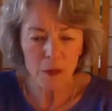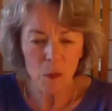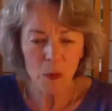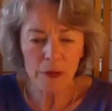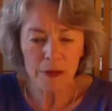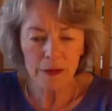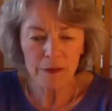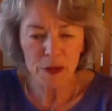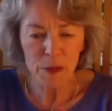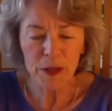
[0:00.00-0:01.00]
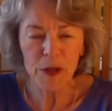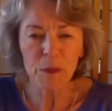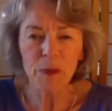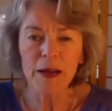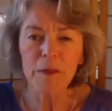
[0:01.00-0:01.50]
would love to pick your
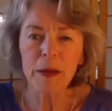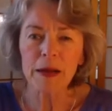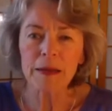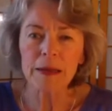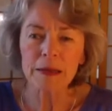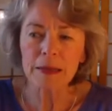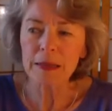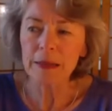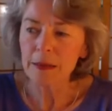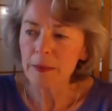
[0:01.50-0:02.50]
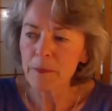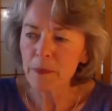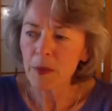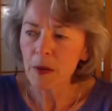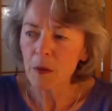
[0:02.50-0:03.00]
brain about is,
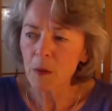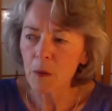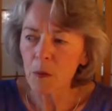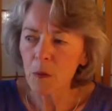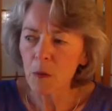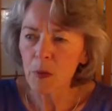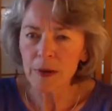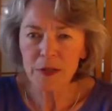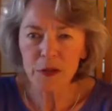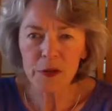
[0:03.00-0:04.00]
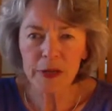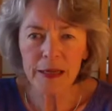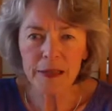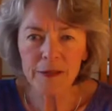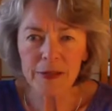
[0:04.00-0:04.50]
where does
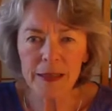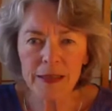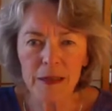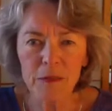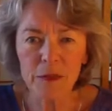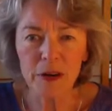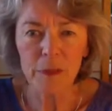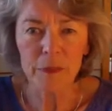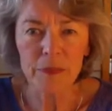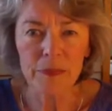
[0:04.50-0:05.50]
creativity come from?